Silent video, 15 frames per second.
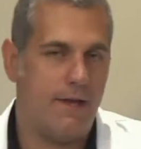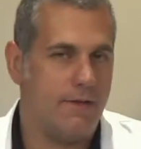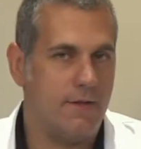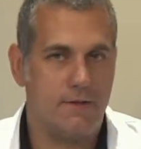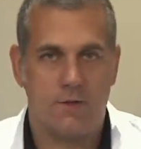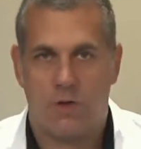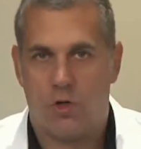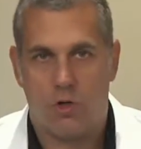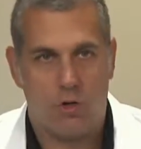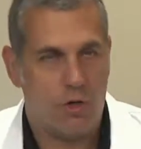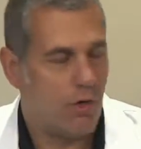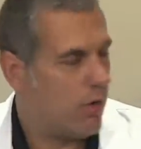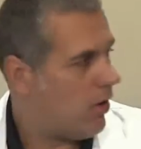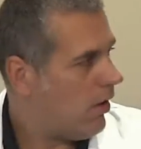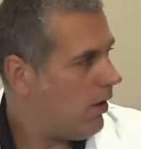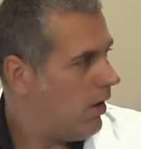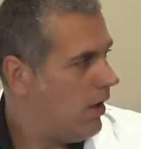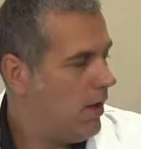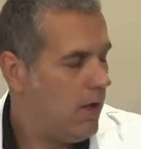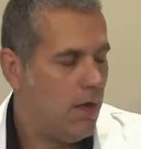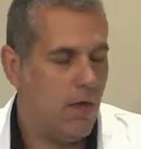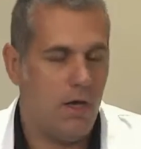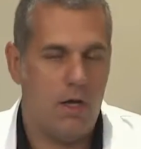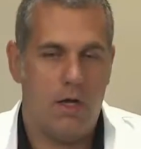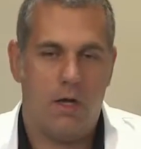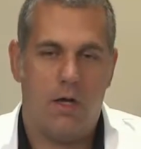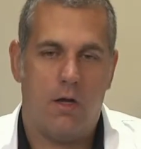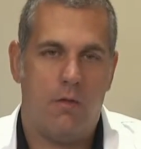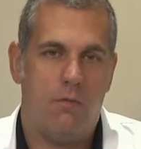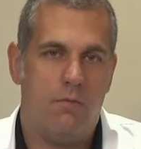it doesn't hurt at all right
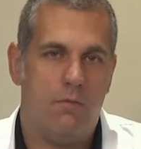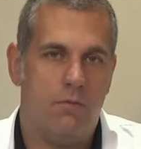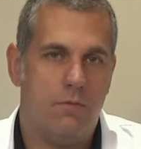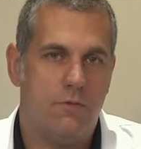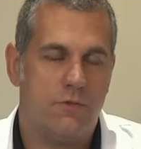um,